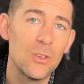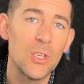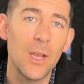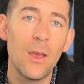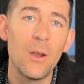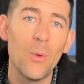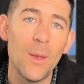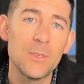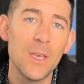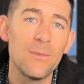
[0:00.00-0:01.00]
check out our
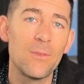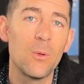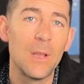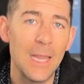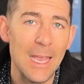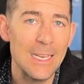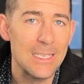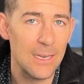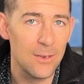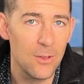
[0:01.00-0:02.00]
website for related
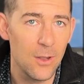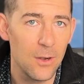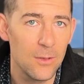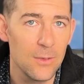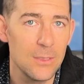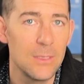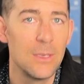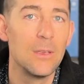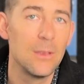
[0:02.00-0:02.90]
technical articles.